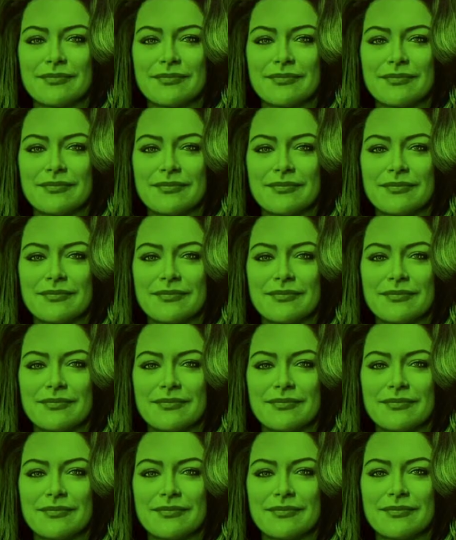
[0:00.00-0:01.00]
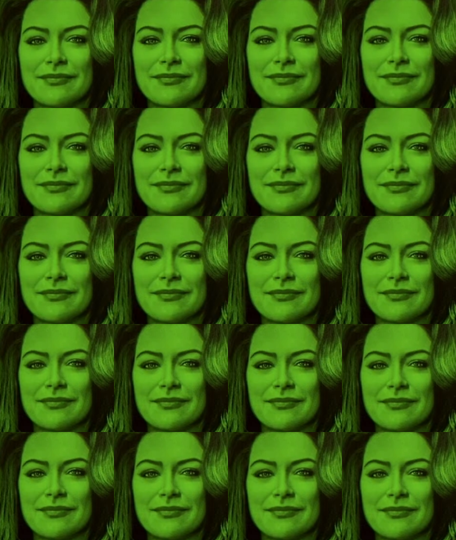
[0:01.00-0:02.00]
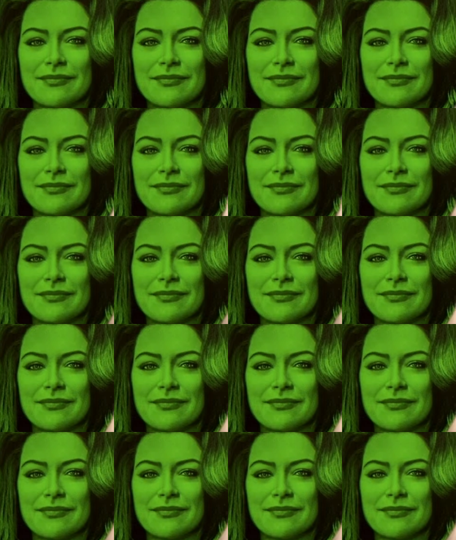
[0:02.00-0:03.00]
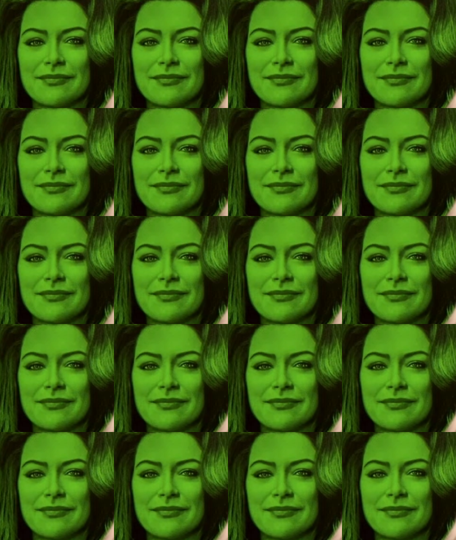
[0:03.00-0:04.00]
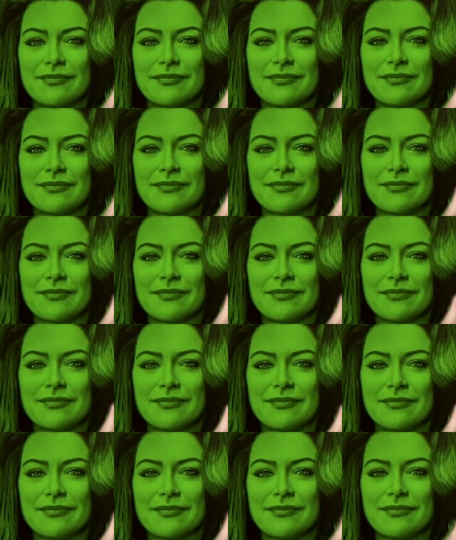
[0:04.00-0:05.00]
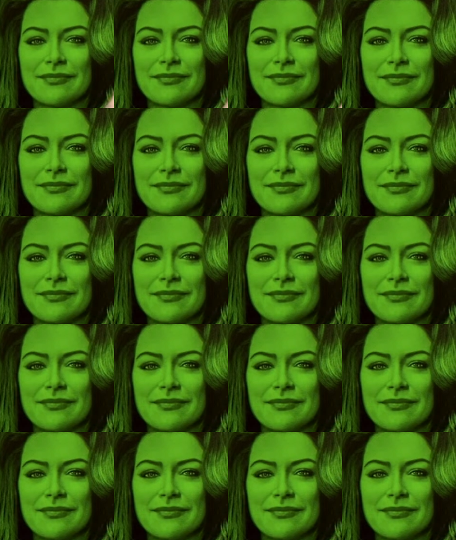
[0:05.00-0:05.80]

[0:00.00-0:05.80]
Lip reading: [no speech]